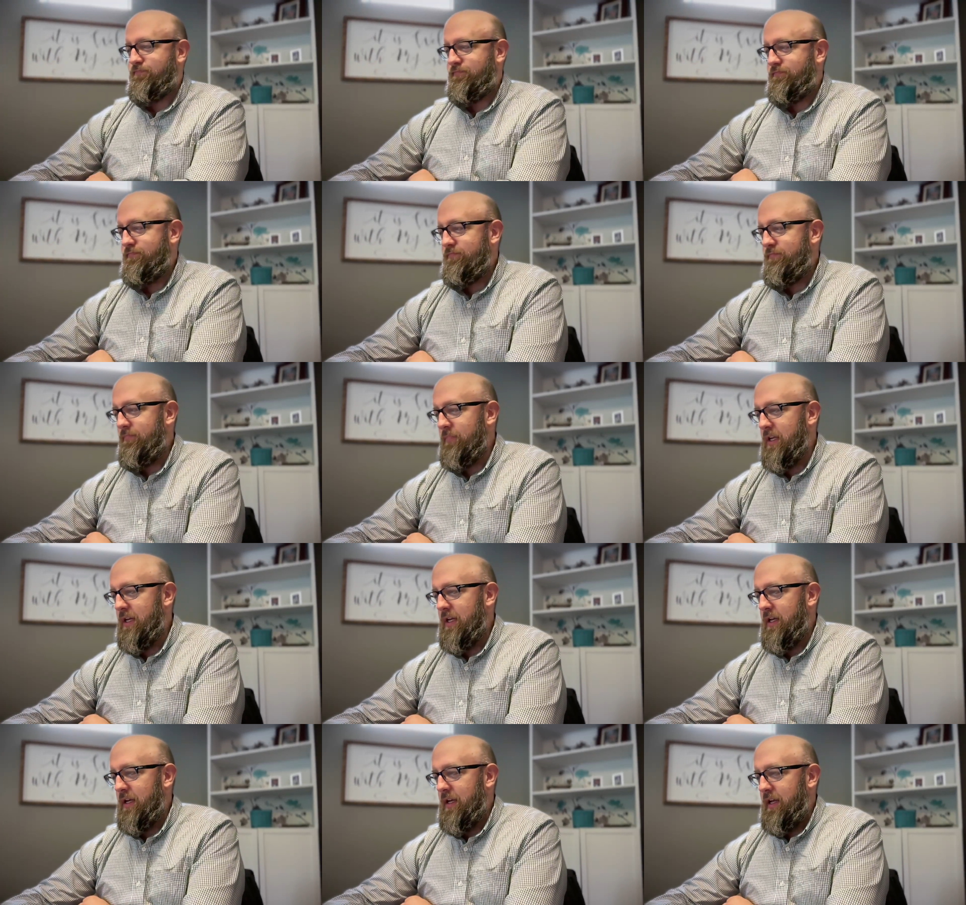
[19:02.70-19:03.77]

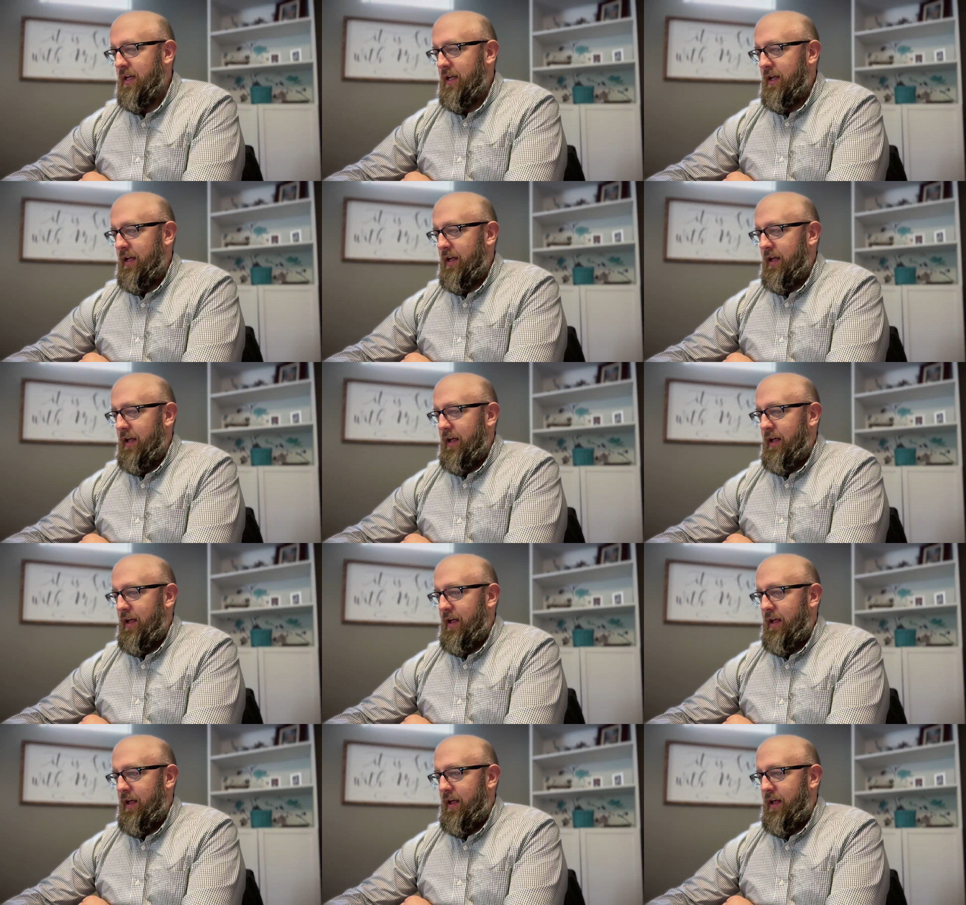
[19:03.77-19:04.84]

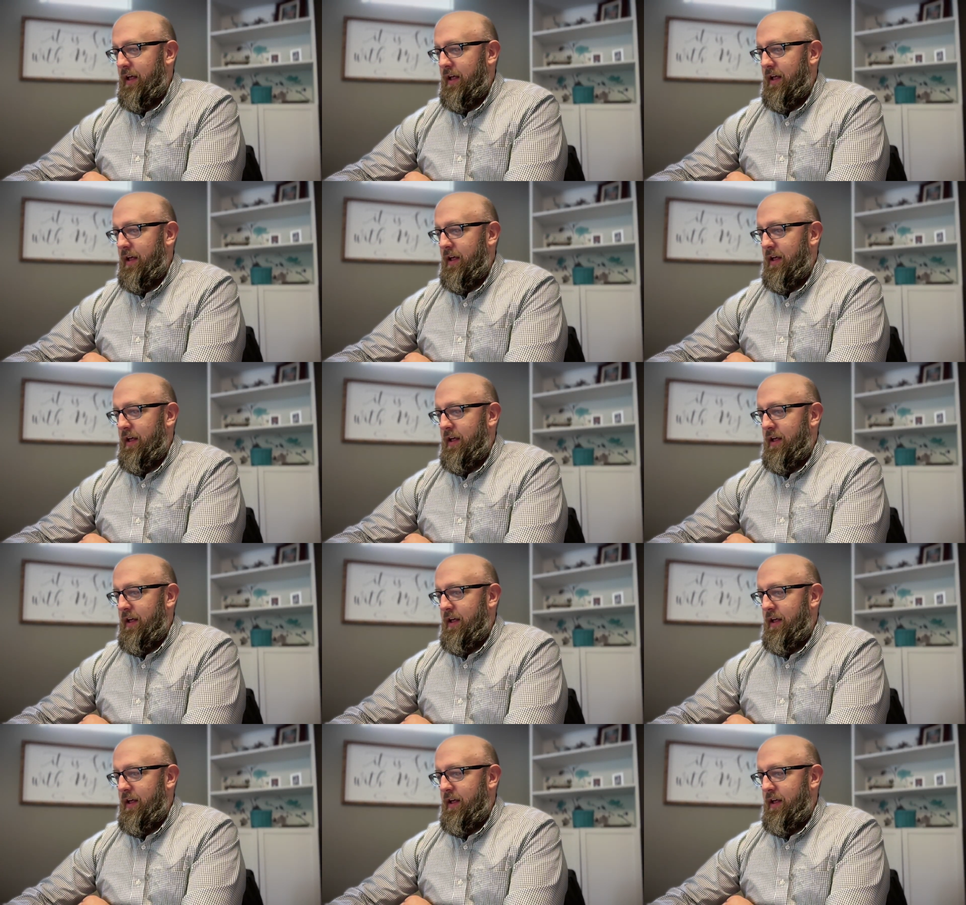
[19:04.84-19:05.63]
[no speech]